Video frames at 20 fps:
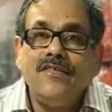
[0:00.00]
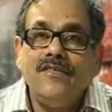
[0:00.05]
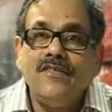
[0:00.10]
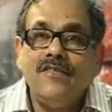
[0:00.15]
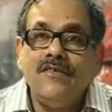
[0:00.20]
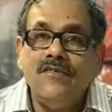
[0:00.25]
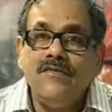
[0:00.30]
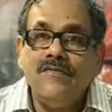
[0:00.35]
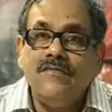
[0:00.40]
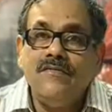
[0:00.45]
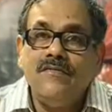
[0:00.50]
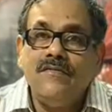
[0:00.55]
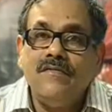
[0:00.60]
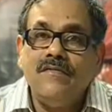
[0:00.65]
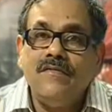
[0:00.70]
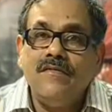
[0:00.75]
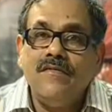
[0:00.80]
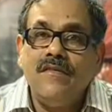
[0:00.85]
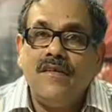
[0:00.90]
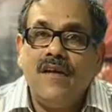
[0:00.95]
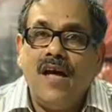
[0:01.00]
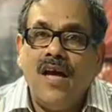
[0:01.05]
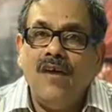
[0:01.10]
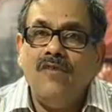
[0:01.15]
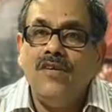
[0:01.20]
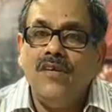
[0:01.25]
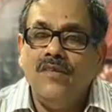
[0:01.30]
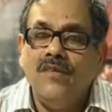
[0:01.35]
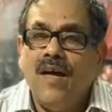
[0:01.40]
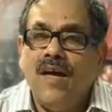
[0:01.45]
So
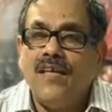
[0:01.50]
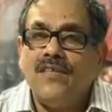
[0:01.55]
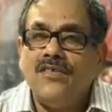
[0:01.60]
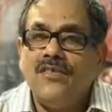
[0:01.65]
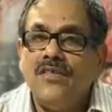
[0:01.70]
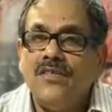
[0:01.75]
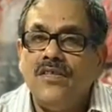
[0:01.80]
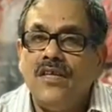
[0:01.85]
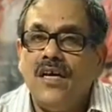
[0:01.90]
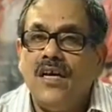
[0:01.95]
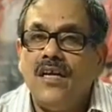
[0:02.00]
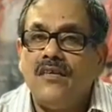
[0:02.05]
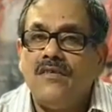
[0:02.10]
I would imagine